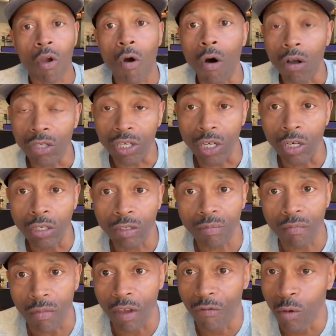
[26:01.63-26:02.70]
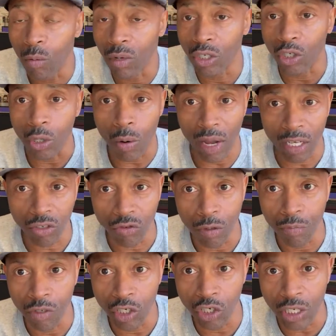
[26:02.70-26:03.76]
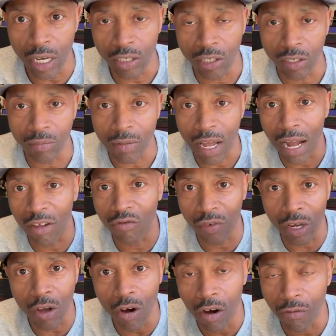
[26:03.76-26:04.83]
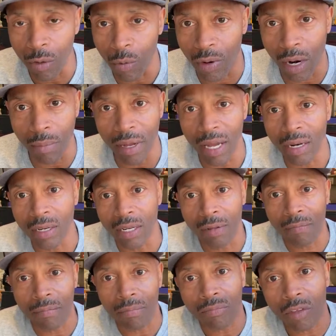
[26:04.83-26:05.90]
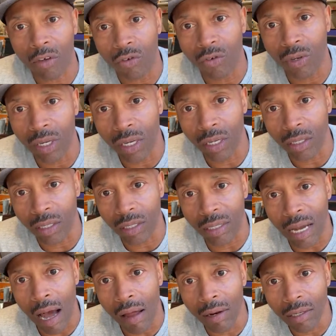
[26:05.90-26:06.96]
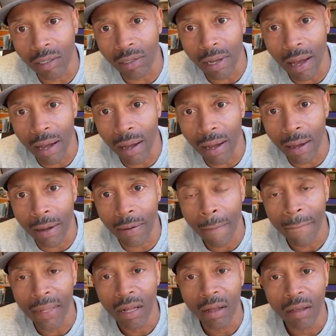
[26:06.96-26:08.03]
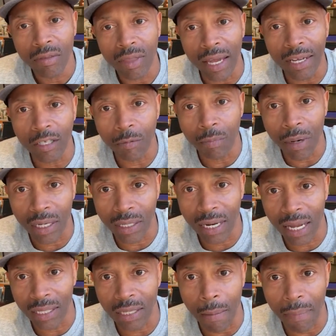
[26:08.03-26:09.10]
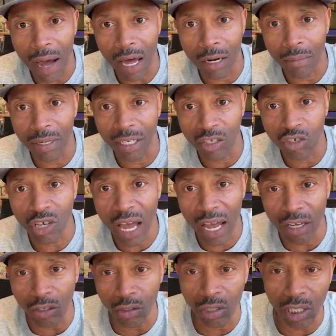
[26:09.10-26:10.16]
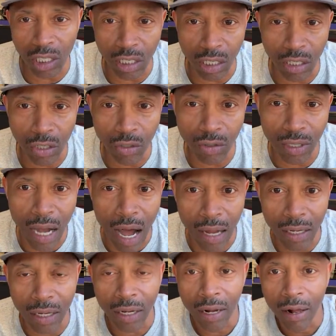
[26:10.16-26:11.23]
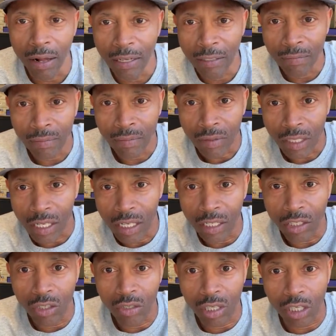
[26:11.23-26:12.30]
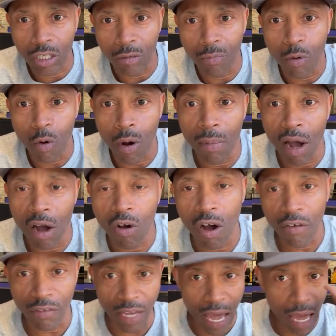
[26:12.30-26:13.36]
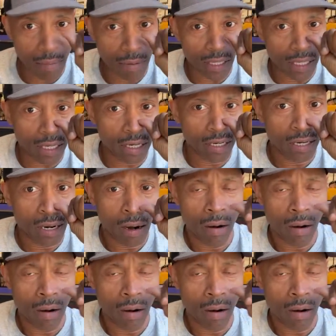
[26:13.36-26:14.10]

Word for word: Also, if you want to show extra appreciation, I drink coffee when I'm editing. You can hit the dollar sign thanks button at the bottom of the chat. You'll see the little dollar, and you can support my coffee habit there.